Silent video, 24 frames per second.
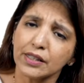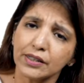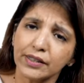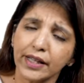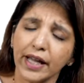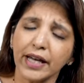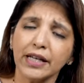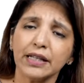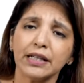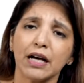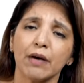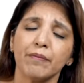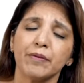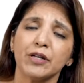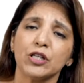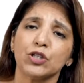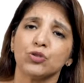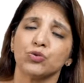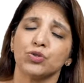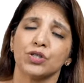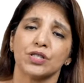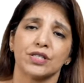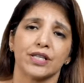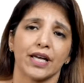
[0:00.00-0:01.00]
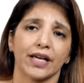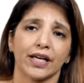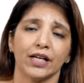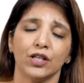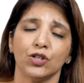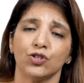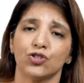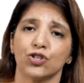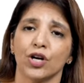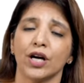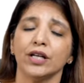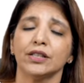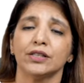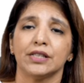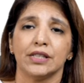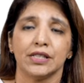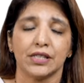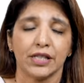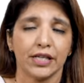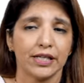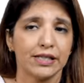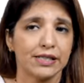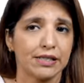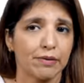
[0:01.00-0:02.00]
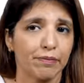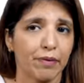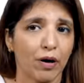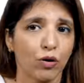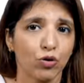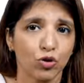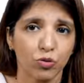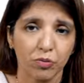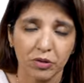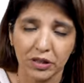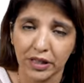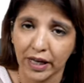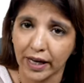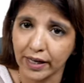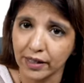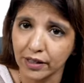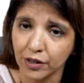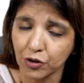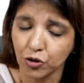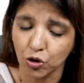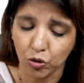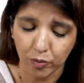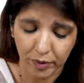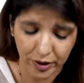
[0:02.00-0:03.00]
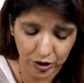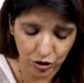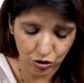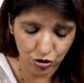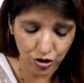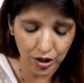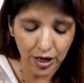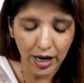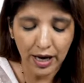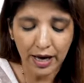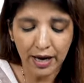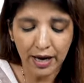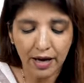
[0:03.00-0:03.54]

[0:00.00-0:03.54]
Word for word: Then coming to the second drug, details about methylergometrin.